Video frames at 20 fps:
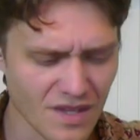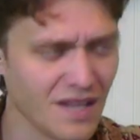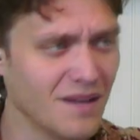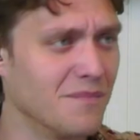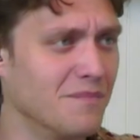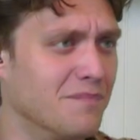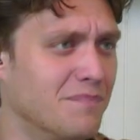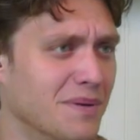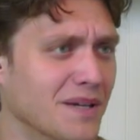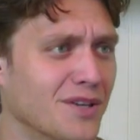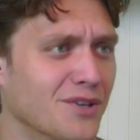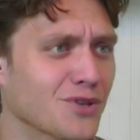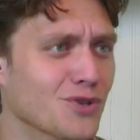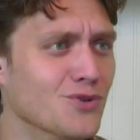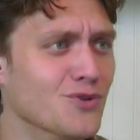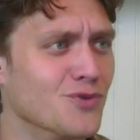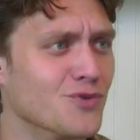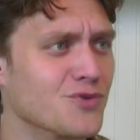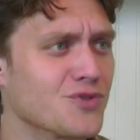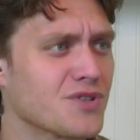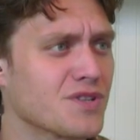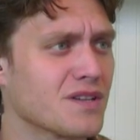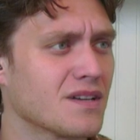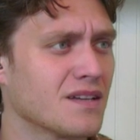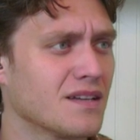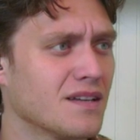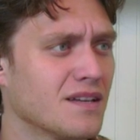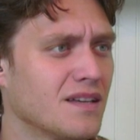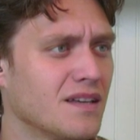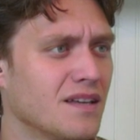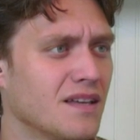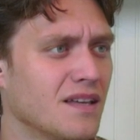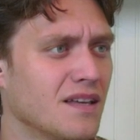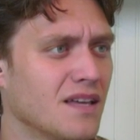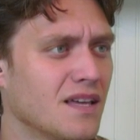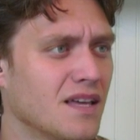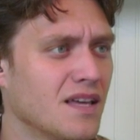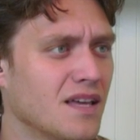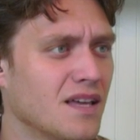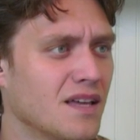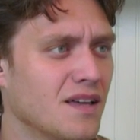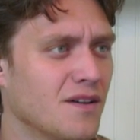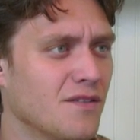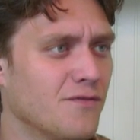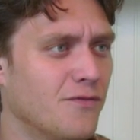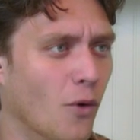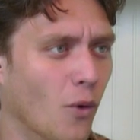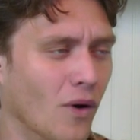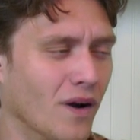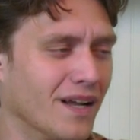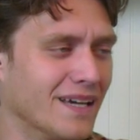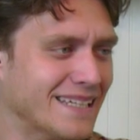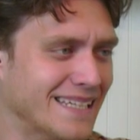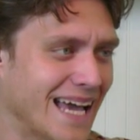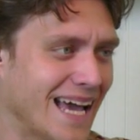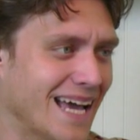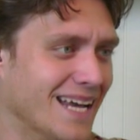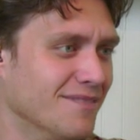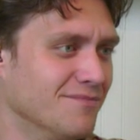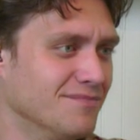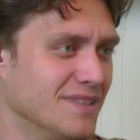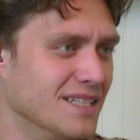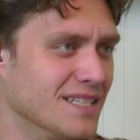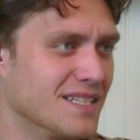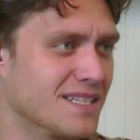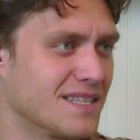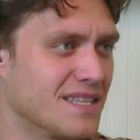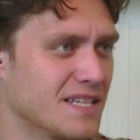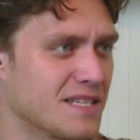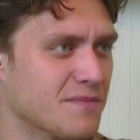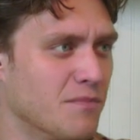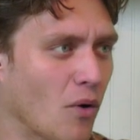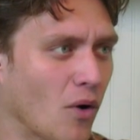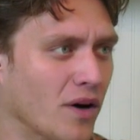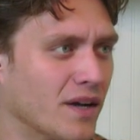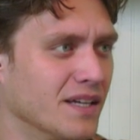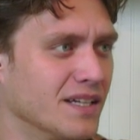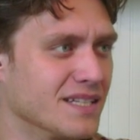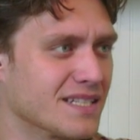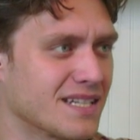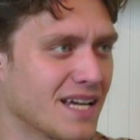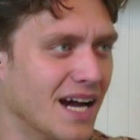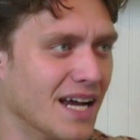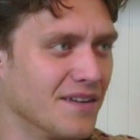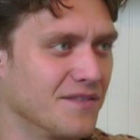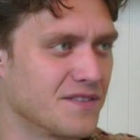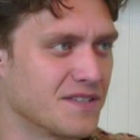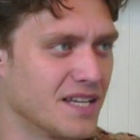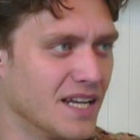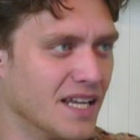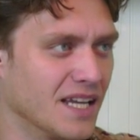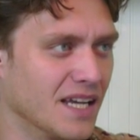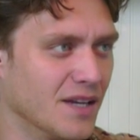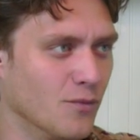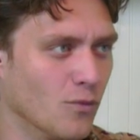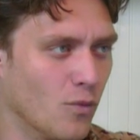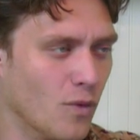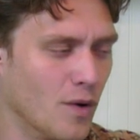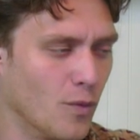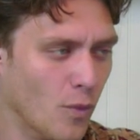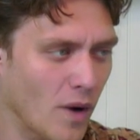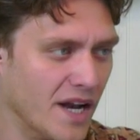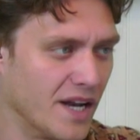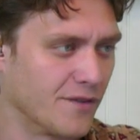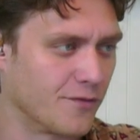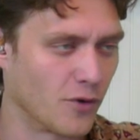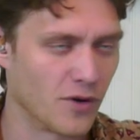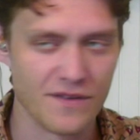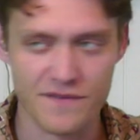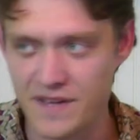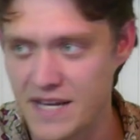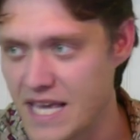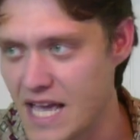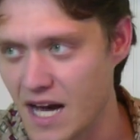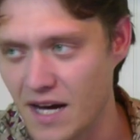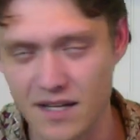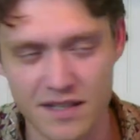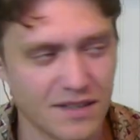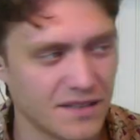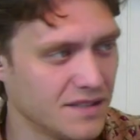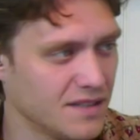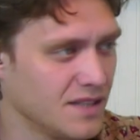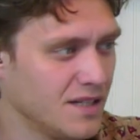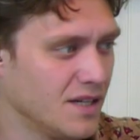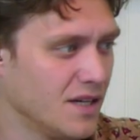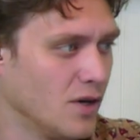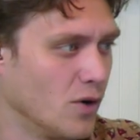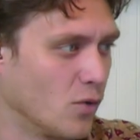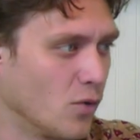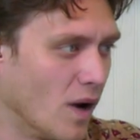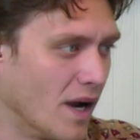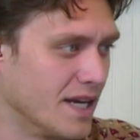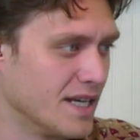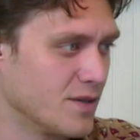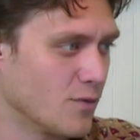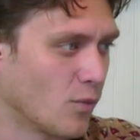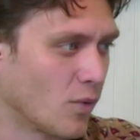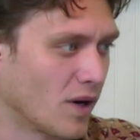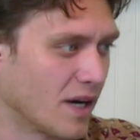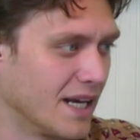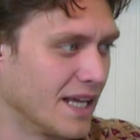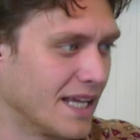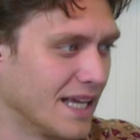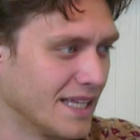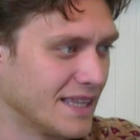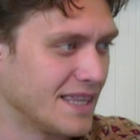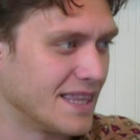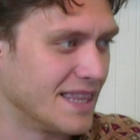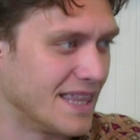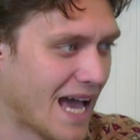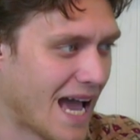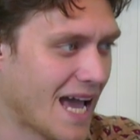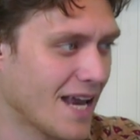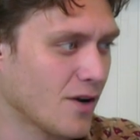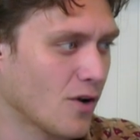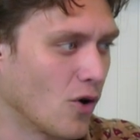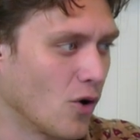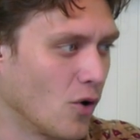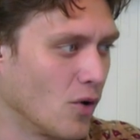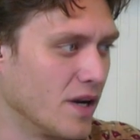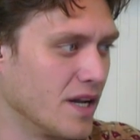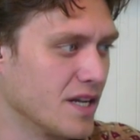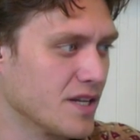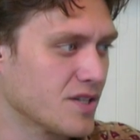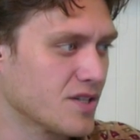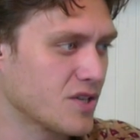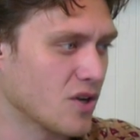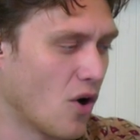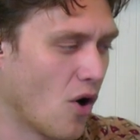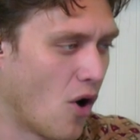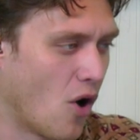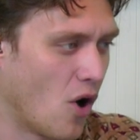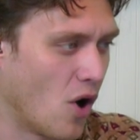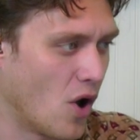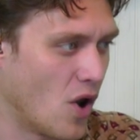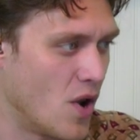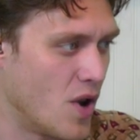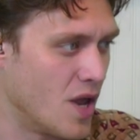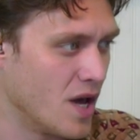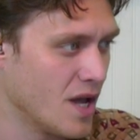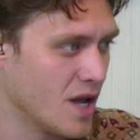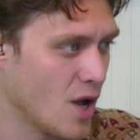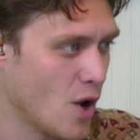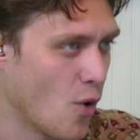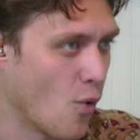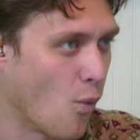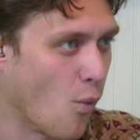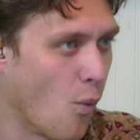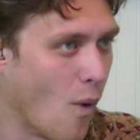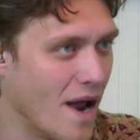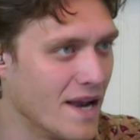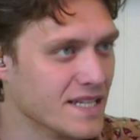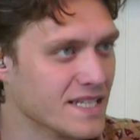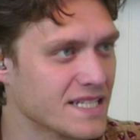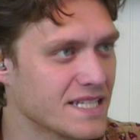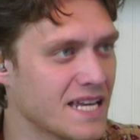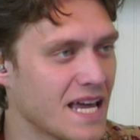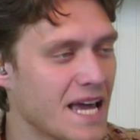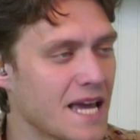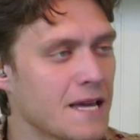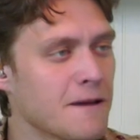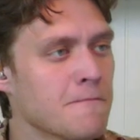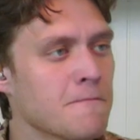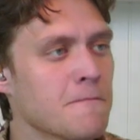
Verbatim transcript: big news for it, again, is this market is kind of sitting and, and waiting for NVIDIA, right? We're going to get that earnings on Wednesday.